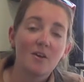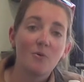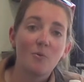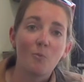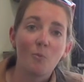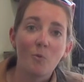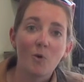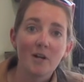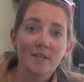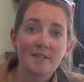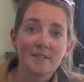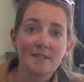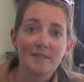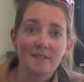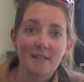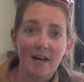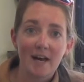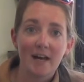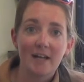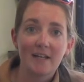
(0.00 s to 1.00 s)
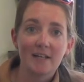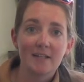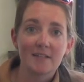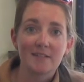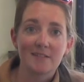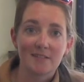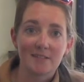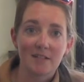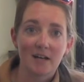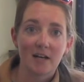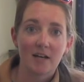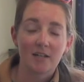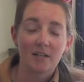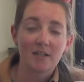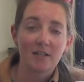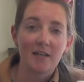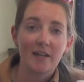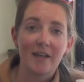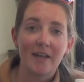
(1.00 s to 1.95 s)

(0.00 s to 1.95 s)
Once that is done